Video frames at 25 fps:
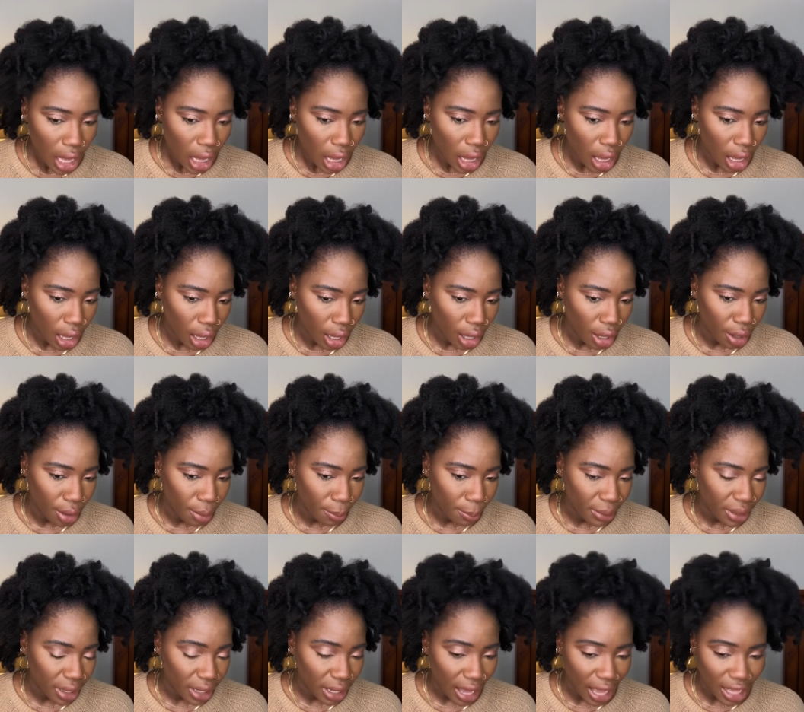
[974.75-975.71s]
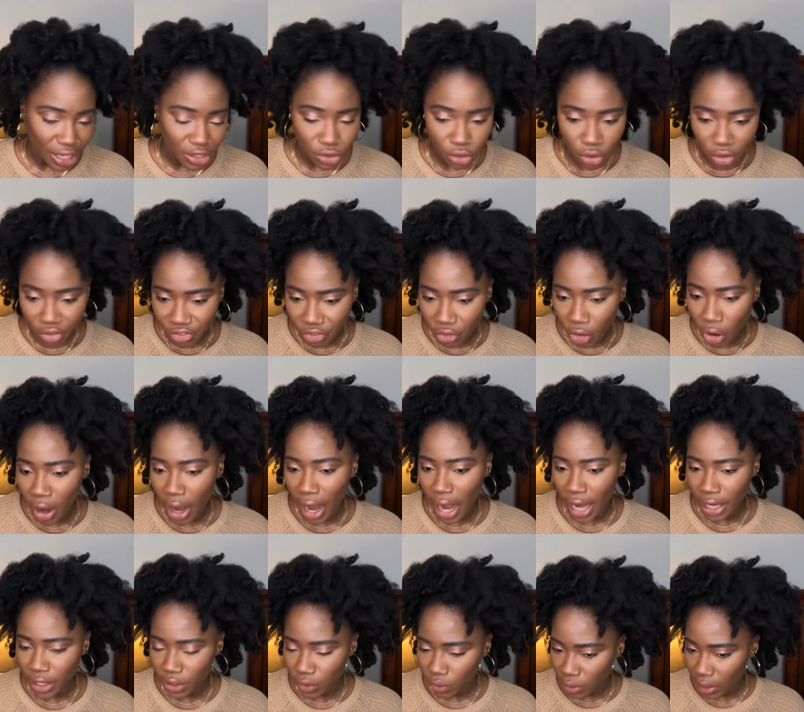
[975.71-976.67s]
But yeah, so far
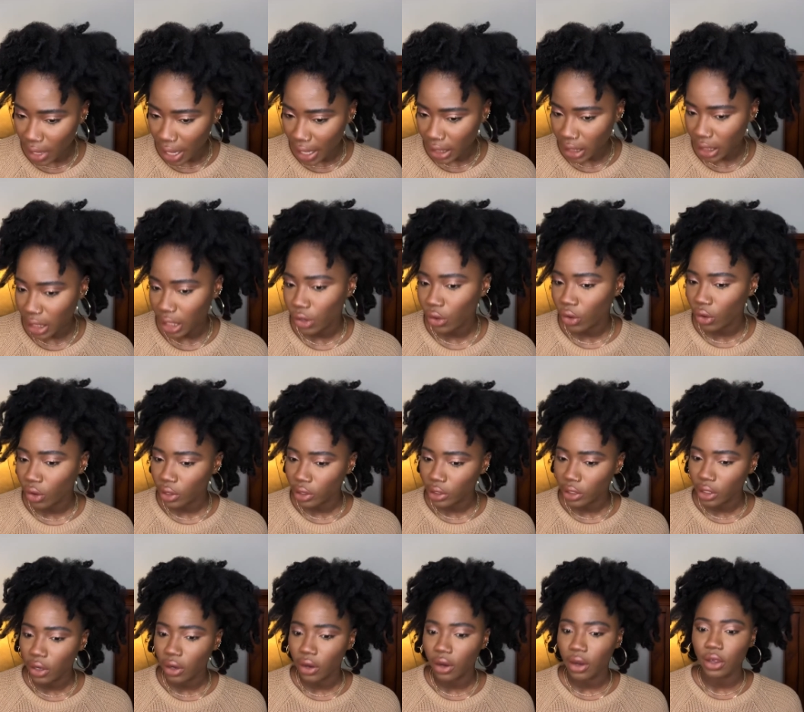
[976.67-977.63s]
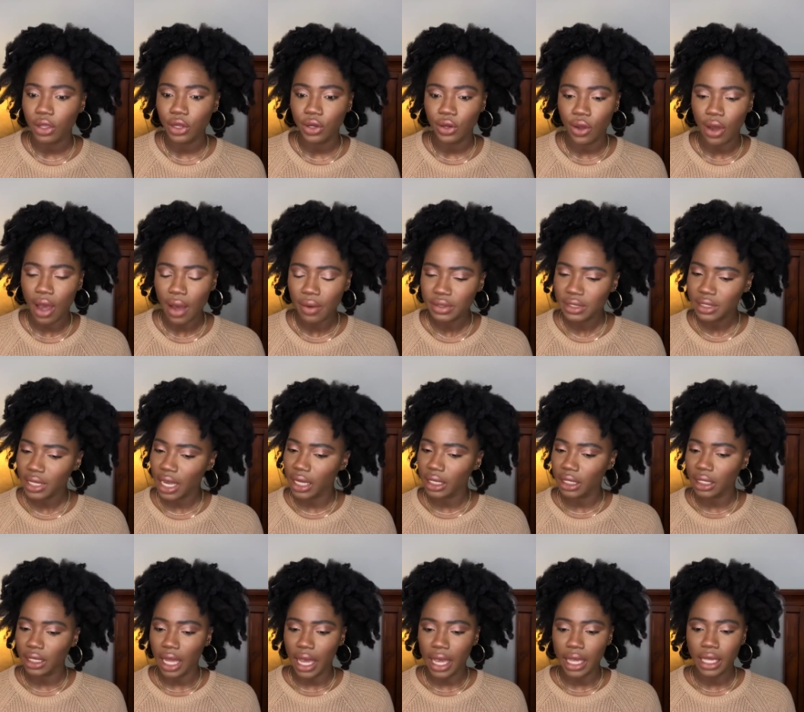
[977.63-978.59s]
I do like it. Earlier, you know, I was kind
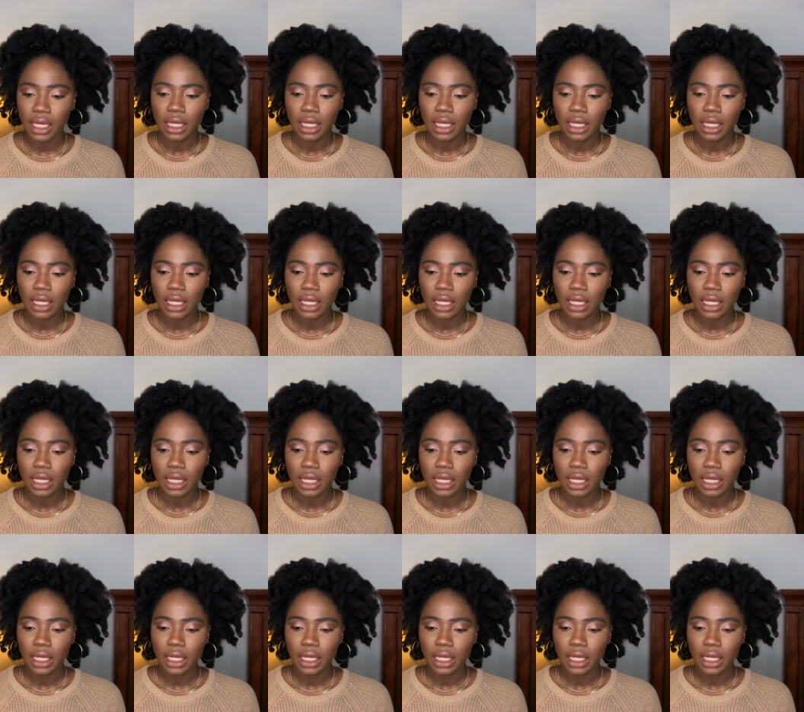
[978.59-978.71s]
of like,